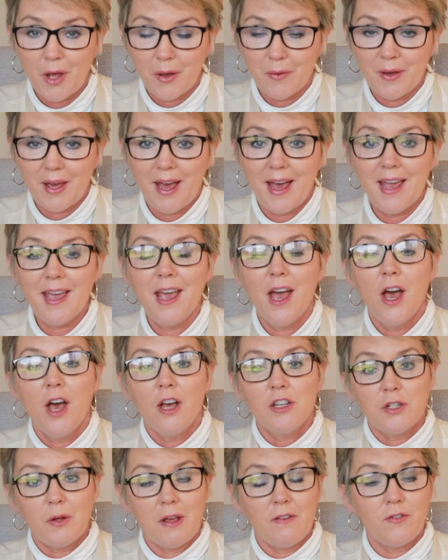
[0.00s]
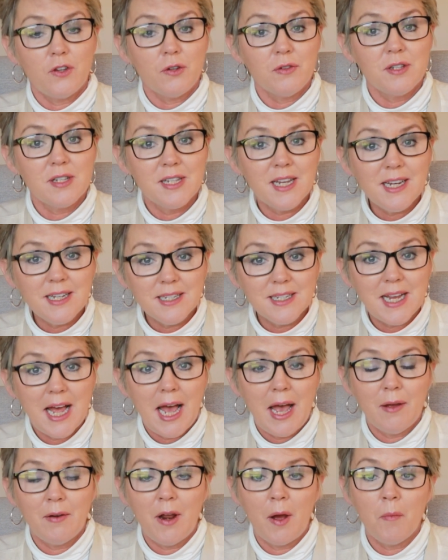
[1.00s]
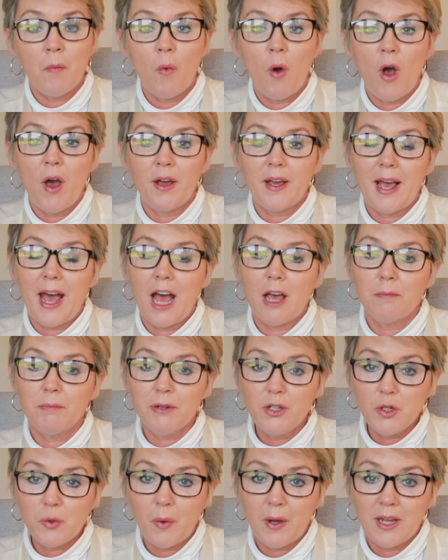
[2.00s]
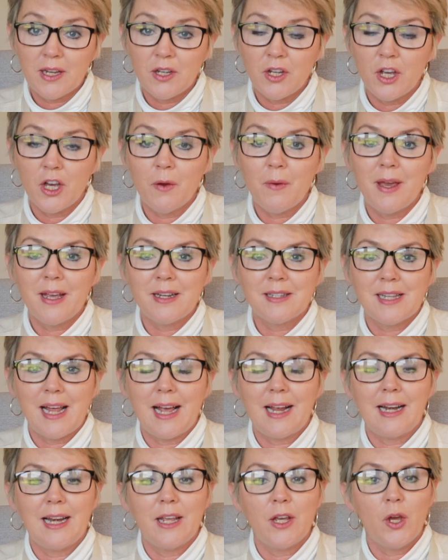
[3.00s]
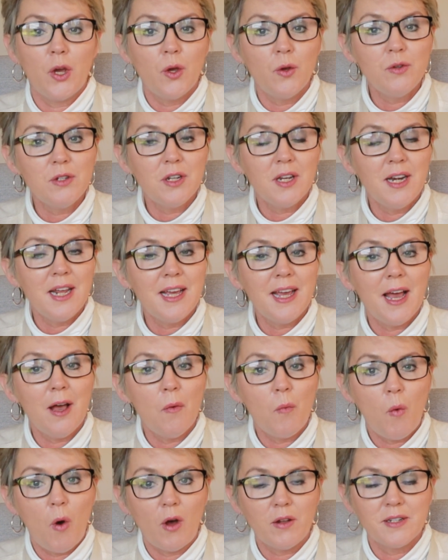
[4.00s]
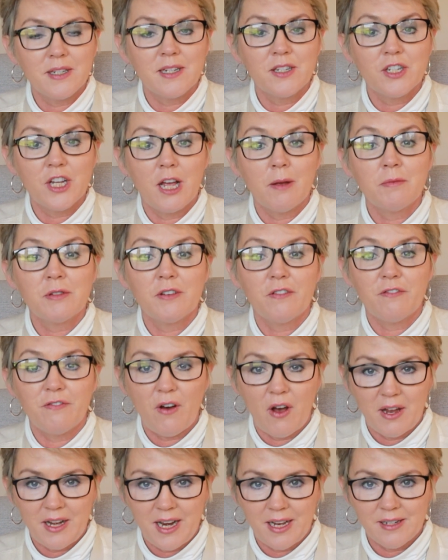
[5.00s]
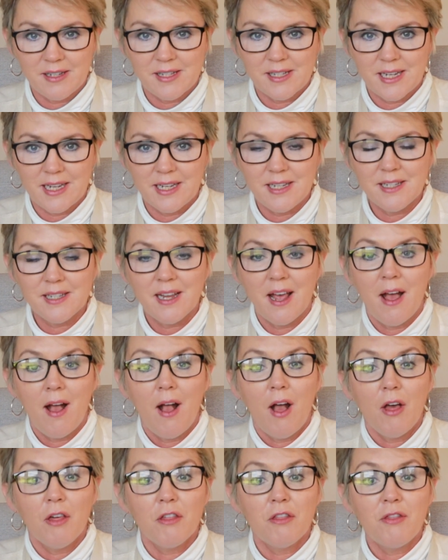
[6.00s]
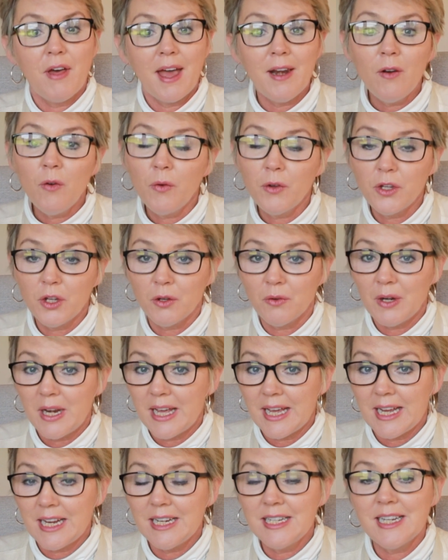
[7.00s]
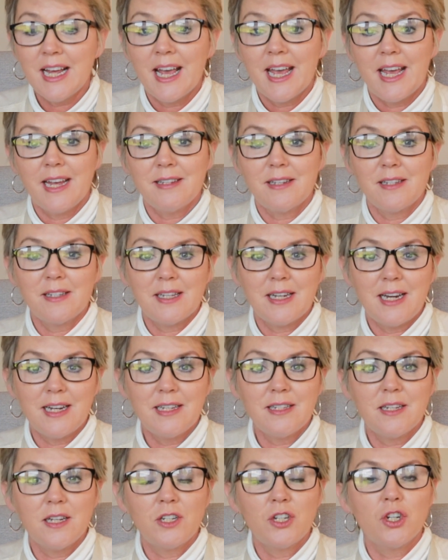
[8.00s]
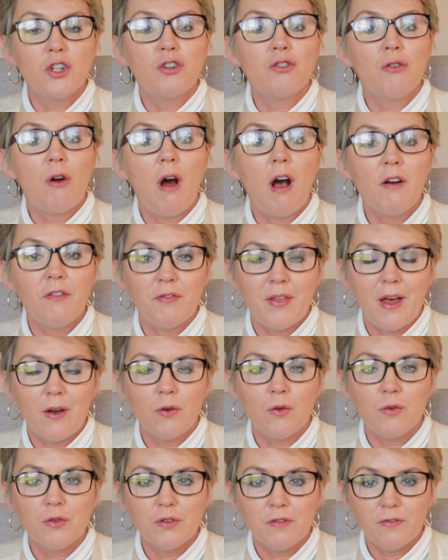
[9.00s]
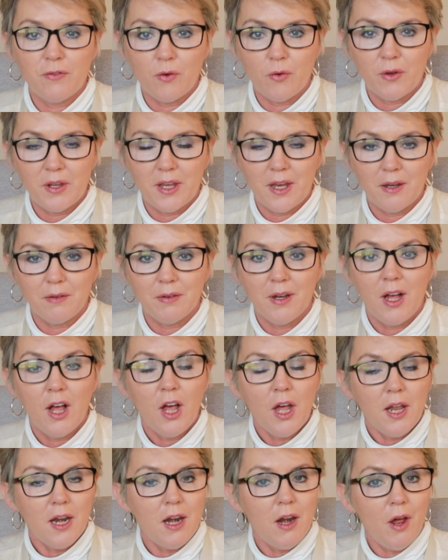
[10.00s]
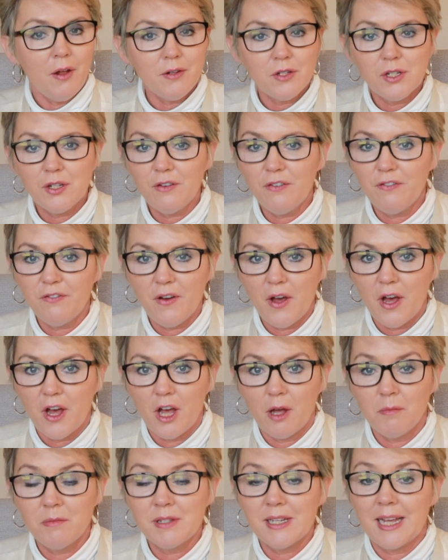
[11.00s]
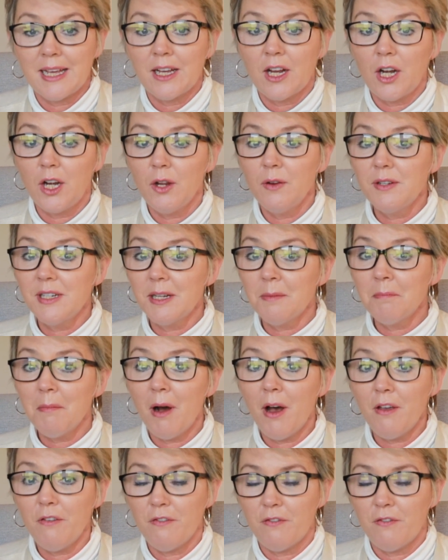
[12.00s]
Okay, so if you sit down and work out between you exactly who's going to get what in terms of finances, then all you need is a solicitor to draft that order for you. Lots of firms, including my